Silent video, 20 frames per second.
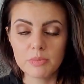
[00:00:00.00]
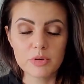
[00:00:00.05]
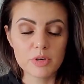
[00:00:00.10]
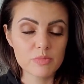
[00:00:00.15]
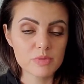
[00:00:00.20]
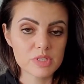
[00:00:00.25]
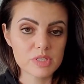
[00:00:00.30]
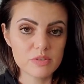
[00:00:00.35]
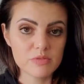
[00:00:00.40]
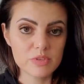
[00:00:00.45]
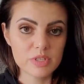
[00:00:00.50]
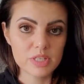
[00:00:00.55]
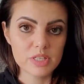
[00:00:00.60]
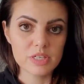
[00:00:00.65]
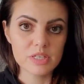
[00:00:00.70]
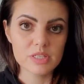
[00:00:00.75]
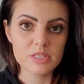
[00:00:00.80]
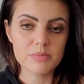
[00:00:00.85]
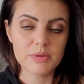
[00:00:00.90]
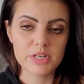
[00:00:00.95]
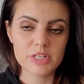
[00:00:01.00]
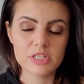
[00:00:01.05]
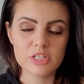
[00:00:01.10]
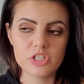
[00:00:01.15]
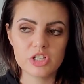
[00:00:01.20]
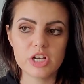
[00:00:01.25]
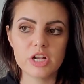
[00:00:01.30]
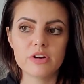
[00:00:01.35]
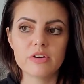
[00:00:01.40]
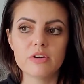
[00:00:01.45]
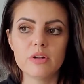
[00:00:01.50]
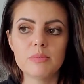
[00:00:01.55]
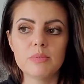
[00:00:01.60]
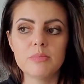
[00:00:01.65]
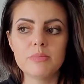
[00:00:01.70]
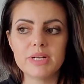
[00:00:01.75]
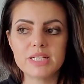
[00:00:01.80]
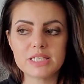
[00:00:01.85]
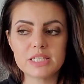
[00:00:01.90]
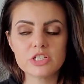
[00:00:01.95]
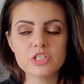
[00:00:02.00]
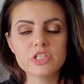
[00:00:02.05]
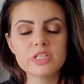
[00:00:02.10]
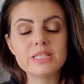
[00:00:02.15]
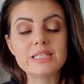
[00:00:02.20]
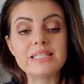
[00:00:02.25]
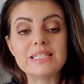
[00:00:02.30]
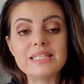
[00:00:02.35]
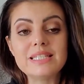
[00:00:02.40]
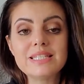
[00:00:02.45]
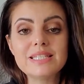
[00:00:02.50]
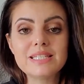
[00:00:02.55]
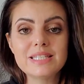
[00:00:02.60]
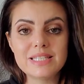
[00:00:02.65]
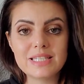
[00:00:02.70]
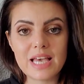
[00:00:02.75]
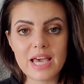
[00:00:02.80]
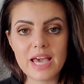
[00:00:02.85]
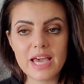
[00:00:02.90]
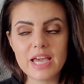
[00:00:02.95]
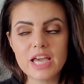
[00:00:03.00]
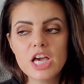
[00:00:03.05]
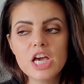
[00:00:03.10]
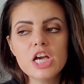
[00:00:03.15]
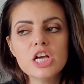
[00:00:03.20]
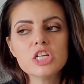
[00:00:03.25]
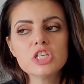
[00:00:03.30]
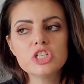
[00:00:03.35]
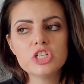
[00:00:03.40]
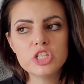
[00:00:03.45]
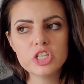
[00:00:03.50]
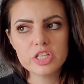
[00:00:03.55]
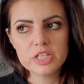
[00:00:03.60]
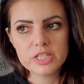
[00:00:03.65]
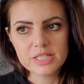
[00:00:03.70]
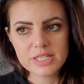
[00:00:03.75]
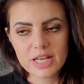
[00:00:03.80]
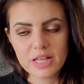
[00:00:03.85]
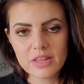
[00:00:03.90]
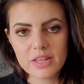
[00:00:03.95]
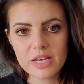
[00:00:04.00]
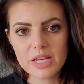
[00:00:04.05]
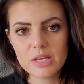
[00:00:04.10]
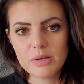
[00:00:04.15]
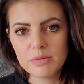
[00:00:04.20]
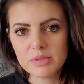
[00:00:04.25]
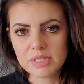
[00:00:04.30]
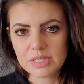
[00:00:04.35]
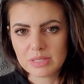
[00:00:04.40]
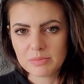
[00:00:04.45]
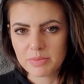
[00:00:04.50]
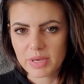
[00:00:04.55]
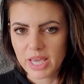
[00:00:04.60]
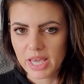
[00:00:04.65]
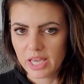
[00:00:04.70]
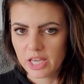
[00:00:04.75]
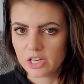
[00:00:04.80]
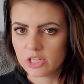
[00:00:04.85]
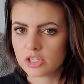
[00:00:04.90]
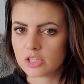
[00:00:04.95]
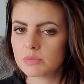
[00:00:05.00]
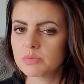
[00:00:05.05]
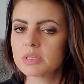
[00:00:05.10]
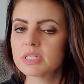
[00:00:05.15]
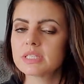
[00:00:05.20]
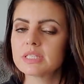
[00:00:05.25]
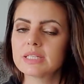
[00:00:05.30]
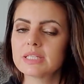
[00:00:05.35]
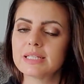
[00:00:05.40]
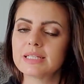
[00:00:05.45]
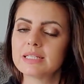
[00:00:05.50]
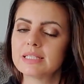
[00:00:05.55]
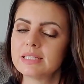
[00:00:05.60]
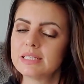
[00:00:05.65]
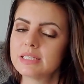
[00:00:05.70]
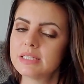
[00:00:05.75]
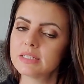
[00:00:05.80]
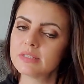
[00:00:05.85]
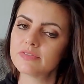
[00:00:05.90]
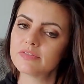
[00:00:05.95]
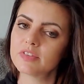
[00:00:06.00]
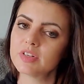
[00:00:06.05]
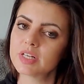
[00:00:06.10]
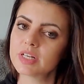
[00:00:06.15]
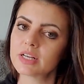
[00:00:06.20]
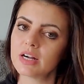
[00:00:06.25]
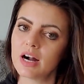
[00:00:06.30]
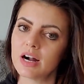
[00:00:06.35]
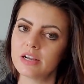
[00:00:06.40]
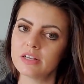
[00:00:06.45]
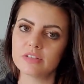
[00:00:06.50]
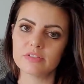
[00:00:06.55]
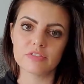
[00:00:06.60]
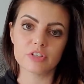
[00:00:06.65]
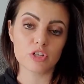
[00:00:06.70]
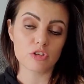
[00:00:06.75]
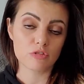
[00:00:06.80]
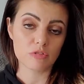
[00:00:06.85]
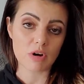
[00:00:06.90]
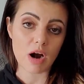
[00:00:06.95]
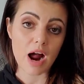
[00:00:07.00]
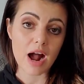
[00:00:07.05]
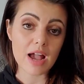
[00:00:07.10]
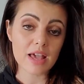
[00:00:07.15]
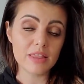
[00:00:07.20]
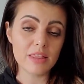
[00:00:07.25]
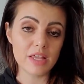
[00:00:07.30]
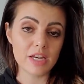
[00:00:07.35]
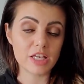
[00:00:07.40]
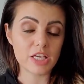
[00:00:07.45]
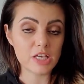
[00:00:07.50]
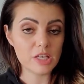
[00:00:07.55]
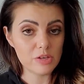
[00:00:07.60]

bird was in really good spirits in general, but my sister did say she could tell that he was in pain just because he had a different kind of a cry than he